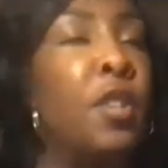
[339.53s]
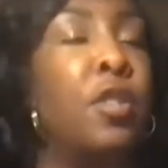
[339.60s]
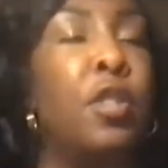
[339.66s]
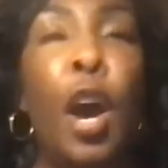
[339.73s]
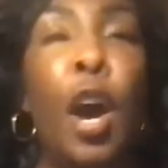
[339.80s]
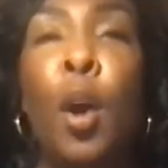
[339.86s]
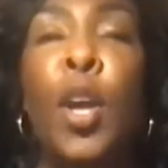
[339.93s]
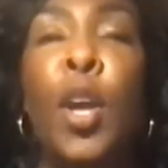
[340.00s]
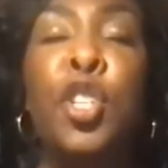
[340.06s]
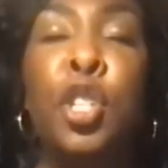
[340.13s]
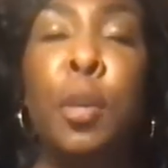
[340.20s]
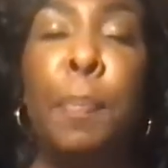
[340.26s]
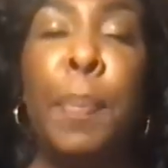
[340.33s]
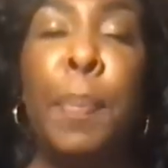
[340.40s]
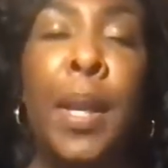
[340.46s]
No, it
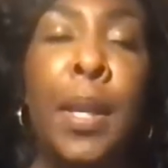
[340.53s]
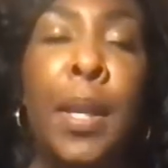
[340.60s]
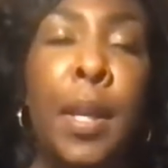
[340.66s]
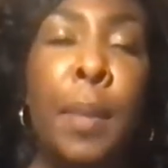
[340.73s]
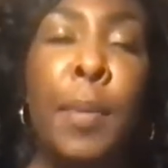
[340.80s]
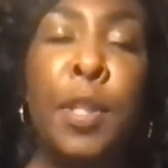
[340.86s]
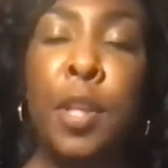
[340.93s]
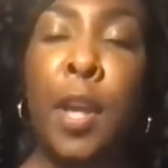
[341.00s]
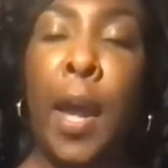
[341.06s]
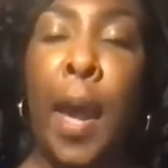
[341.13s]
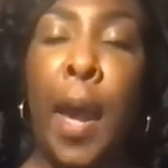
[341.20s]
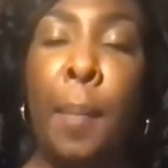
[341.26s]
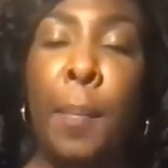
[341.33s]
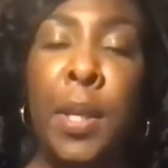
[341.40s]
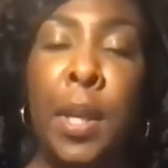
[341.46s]
should be a limit to
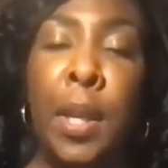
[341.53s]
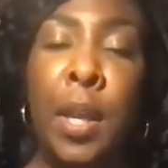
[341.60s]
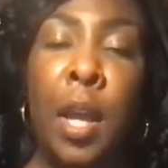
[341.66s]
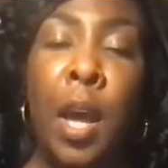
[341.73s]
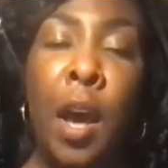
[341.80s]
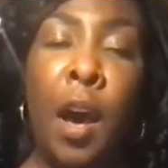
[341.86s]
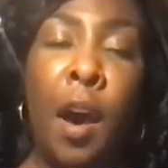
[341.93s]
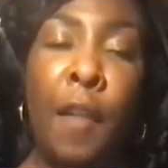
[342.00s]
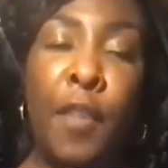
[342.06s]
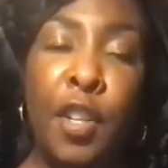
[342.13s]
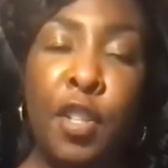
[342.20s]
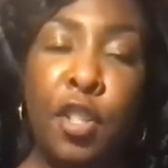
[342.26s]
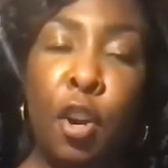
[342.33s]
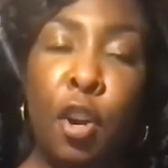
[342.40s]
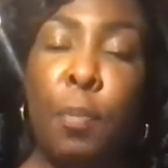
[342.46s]
how many of a
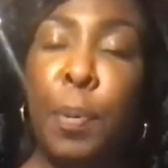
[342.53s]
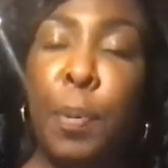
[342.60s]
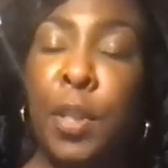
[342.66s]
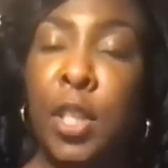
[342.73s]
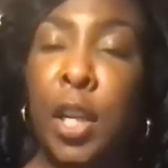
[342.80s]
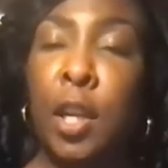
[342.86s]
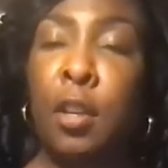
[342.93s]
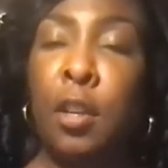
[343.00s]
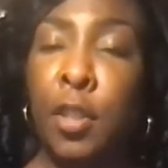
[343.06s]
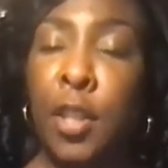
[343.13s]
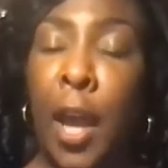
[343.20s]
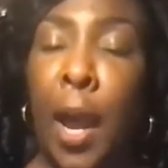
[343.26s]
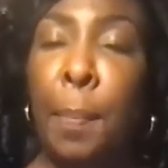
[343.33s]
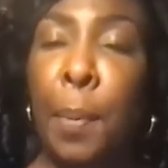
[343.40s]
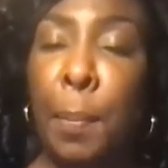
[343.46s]
certain particular
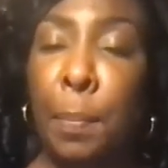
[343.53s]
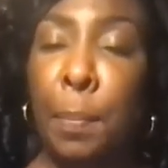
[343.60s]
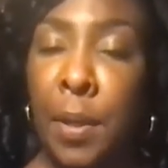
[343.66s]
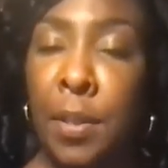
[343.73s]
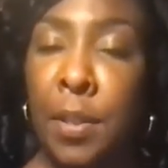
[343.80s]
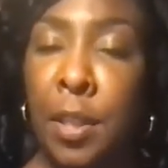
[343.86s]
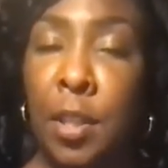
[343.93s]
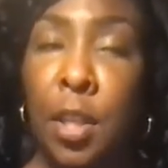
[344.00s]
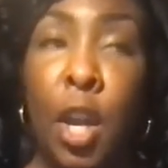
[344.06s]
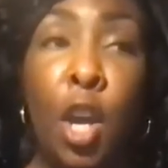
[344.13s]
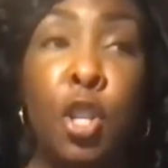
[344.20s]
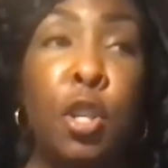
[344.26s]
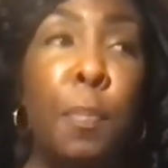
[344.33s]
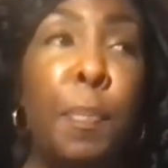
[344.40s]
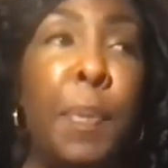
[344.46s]
type of business
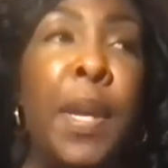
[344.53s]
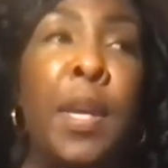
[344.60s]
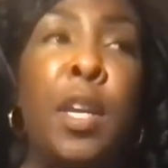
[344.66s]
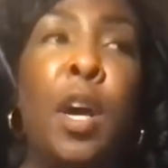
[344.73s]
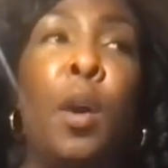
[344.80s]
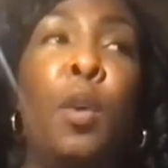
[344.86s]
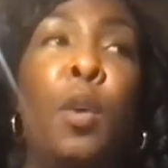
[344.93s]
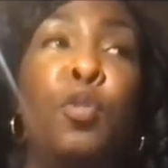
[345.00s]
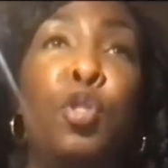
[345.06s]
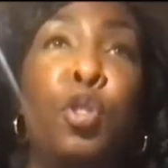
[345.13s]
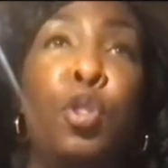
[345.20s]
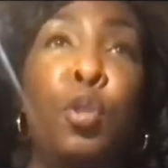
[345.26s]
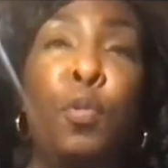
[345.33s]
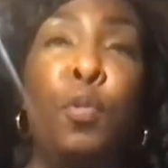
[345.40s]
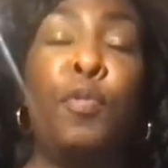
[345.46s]
should be in a
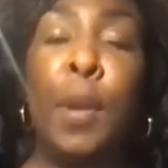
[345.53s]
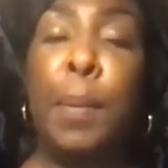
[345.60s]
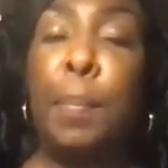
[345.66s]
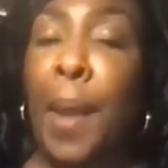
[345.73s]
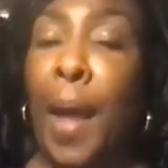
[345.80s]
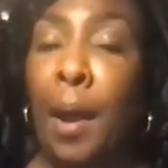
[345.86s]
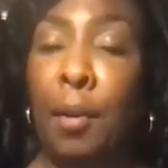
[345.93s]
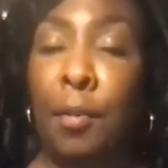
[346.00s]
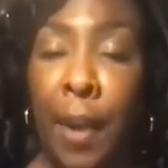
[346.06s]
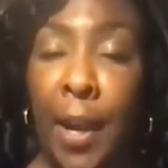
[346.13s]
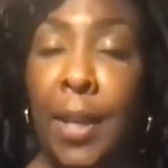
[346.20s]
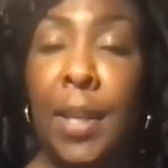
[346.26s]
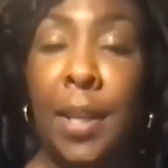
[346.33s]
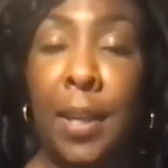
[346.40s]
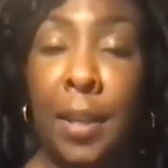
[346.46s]
2-3 block
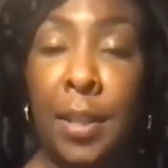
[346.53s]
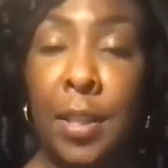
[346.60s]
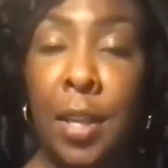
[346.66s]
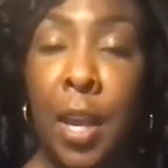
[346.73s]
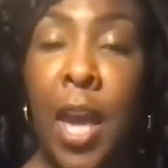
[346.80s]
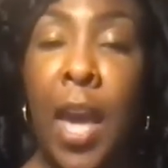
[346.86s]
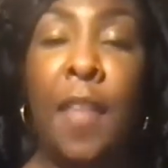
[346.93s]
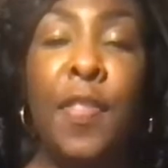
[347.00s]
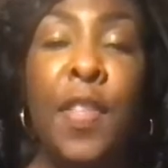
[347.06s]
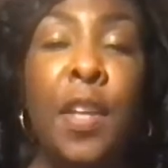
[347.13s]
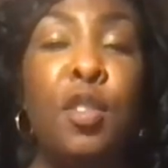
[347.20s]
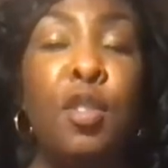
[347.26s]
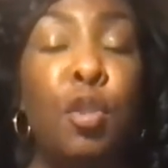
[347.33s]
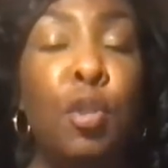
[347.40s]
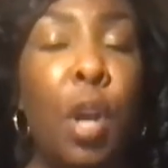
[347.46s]
radius. And
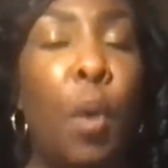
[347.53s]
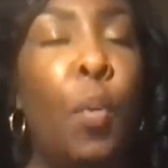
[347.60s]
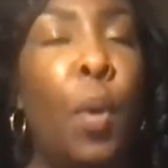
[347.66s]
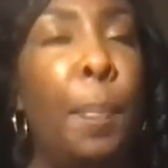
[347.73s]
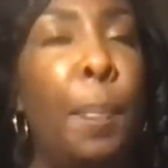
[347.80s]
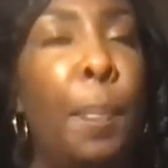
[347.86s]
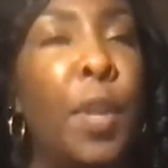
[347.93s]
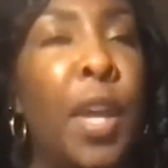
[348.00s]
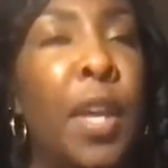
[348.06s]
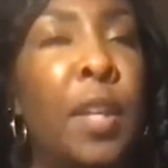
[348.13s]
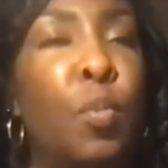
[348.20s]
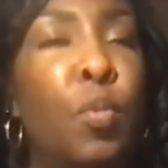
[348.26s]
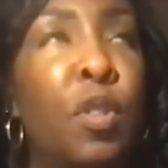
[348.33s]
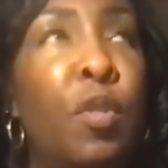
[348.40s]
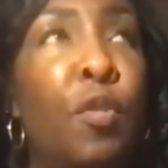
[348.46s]
then you know what?
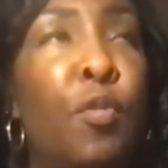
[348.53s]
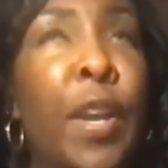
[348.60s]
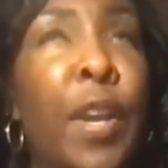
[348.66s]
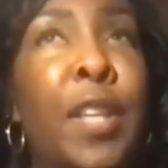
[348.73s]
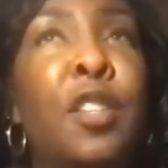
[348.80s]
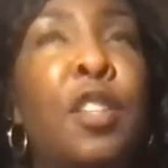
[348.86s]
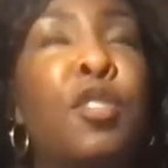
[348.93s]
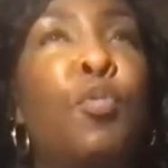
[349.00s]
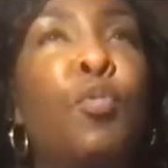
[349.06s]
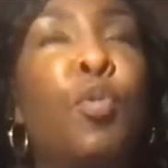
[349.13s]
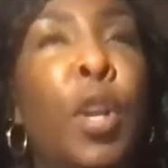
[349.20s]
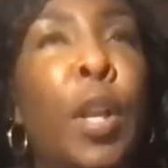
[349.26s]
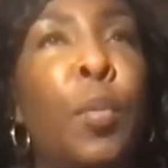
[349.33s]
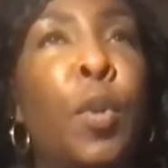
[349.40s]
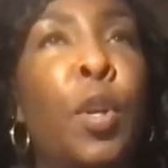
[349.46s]
The reason you
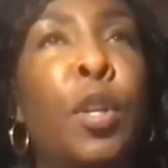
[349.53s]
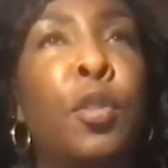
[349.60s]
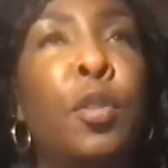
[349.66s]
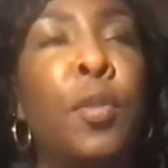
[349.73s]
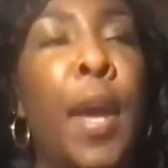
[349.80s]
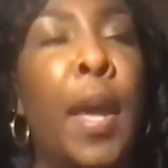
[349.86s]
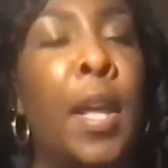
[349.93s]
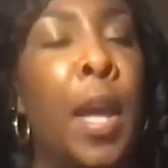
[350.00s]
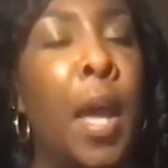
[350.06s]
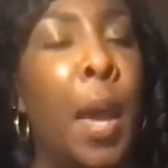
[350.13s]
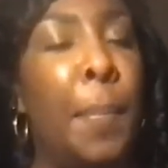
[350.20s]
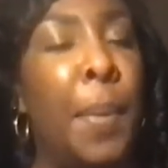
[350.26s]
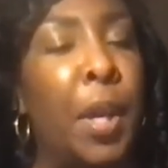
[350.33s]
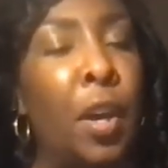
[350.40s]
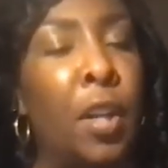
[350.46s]
really want to do that,
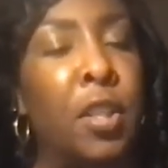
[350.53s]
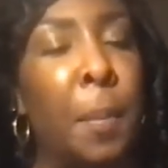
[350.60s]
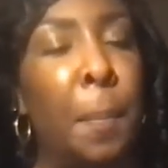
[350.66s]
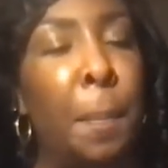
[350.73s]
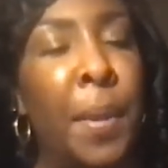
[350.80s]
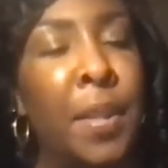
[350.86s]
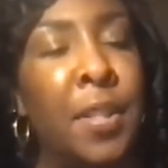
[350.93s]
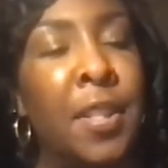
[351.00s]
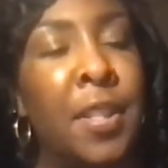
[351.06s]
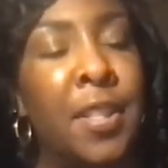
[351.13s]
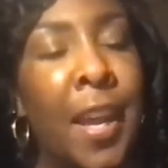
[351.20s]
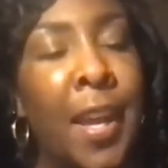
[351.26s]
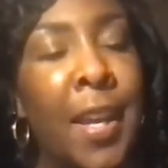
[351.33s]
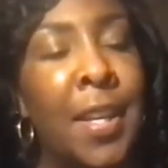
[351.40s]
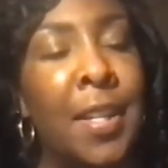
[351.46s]
because the business
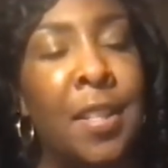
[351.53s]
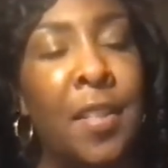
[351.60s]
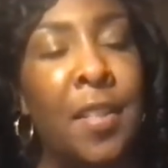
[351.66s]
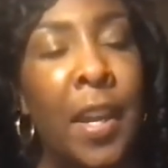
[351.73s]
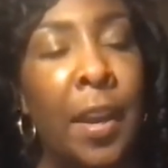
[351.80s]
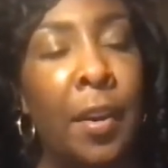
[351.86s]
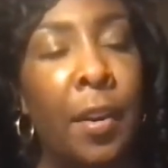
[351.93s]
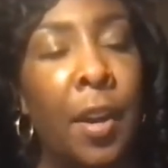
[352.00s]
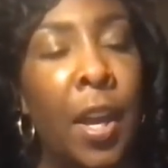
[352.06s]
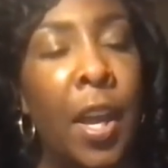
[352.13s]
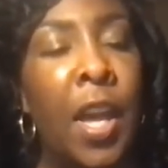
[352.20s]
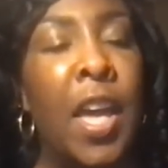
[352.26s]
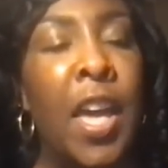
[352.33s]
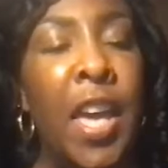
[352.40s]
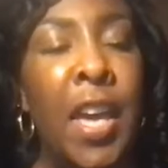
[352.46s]
that is there,
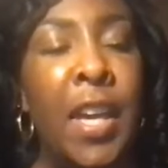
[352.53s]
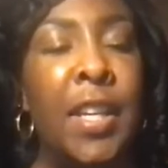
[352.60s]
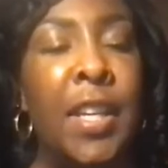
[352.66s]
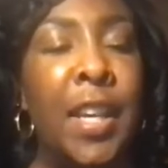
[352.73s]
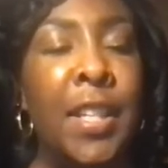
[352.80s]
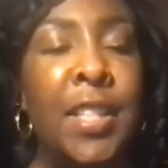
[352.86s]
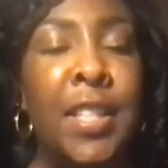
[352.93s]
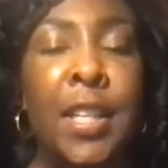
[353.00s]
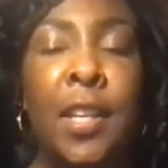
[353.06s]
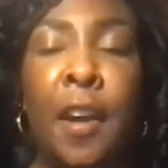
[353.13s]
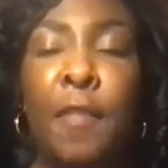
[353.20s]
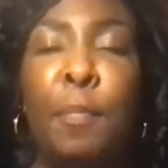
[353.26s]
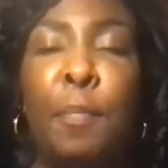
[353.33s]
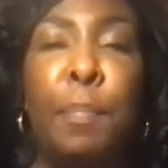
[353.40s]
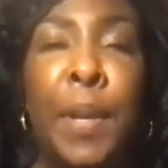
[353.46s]
it gets
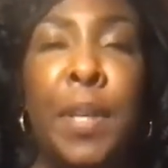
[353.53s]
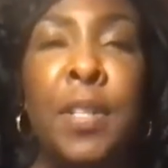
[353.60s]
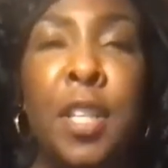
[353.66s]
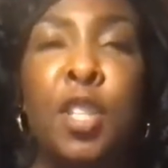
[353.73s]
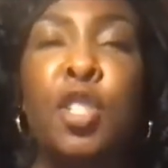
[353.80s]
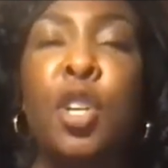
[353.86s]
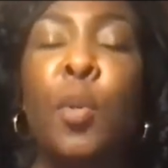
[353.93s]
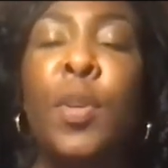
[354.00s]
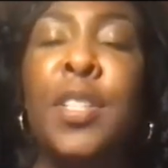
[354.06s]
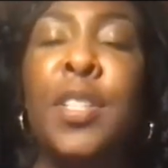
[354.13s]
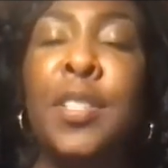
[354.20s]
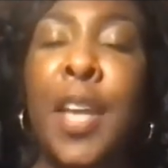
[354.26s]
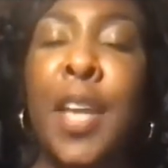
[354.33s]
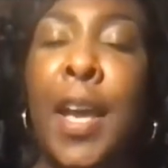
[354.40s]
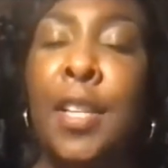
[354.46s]
enough business so it
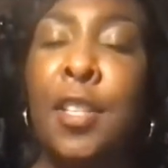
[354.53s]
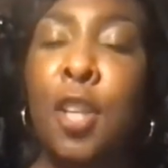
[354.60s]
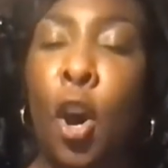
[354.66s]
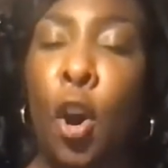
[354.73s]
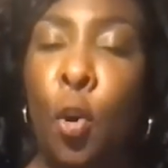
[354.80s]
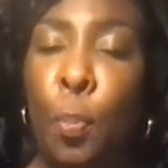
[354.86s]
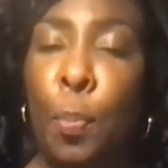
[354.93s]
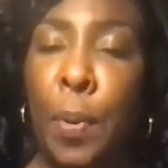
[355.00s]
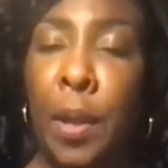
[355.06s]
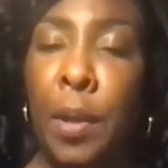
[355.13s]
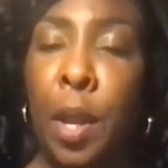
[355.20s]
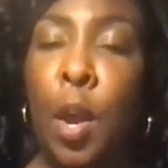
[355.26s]
stays open.